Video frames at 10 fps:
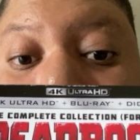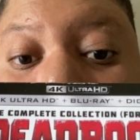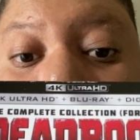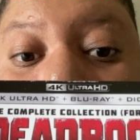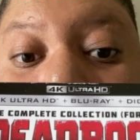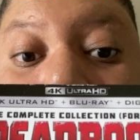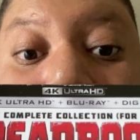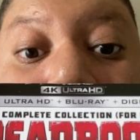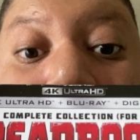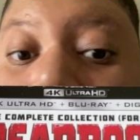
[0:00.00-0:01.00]
Blu-ray
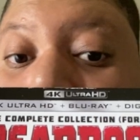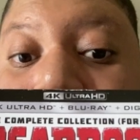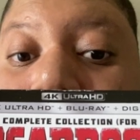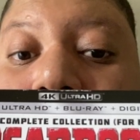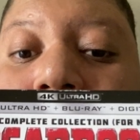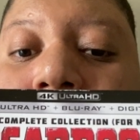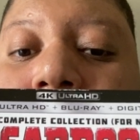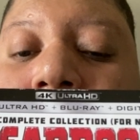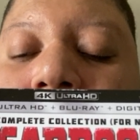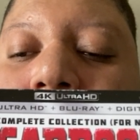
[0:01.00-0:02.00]
digital copy.
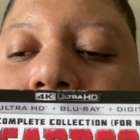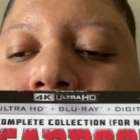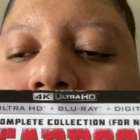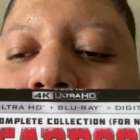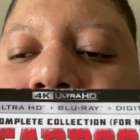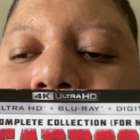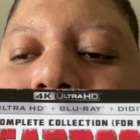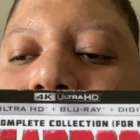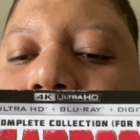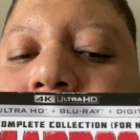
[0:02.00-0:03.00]

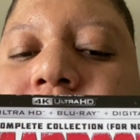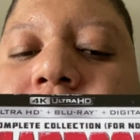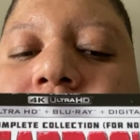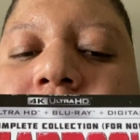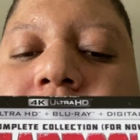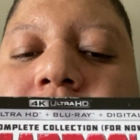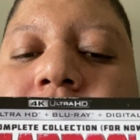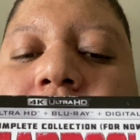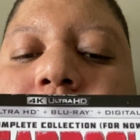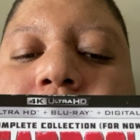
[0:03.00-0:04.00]
Yeah.
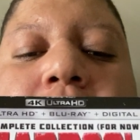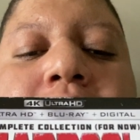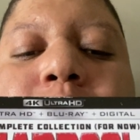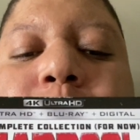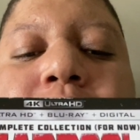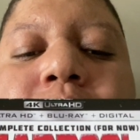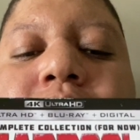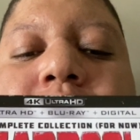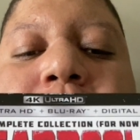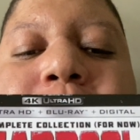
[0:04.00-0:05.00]
Ryan
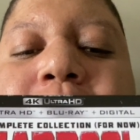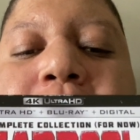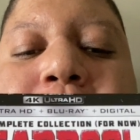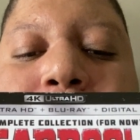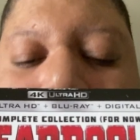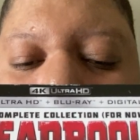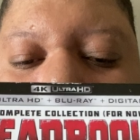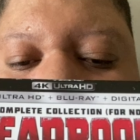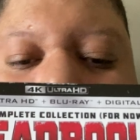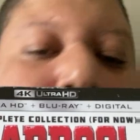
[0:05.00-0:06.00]
Reynolds will be very proud
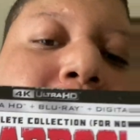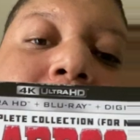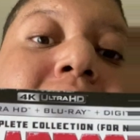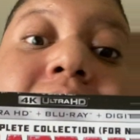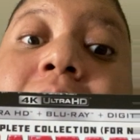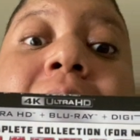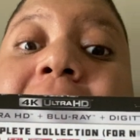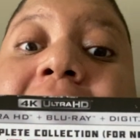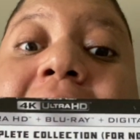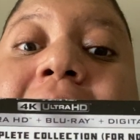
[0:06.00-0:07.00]
of me because
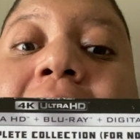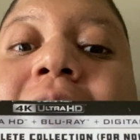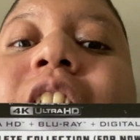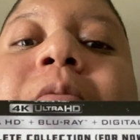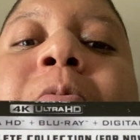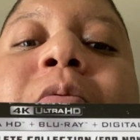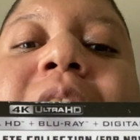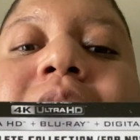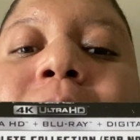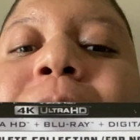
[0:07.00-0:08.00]
I got his
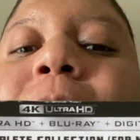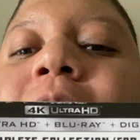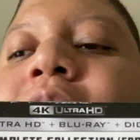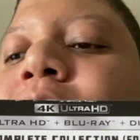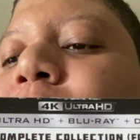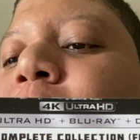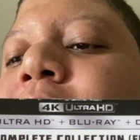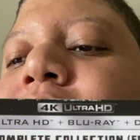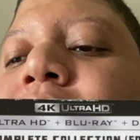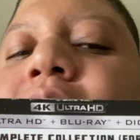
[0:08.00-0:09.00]
movies in 4K Ultra
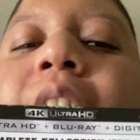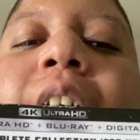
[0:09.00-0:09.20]
HD.